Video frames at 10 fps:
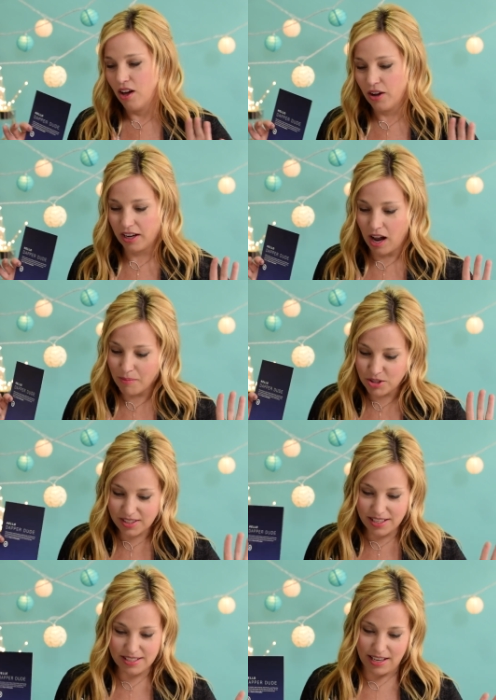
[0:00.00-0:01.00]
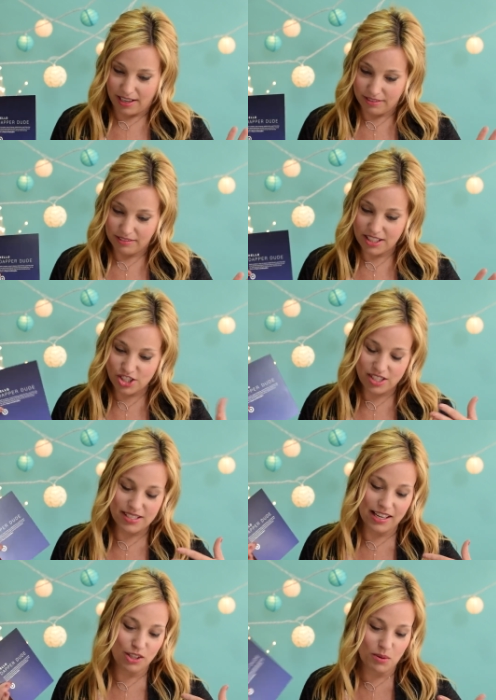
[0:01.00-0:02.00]
Okay, I'm just gonna say it. Let's just
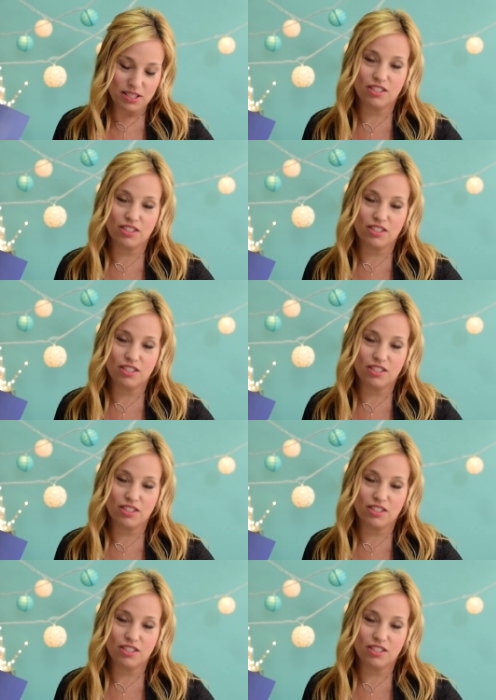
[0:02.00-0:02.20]
say you went to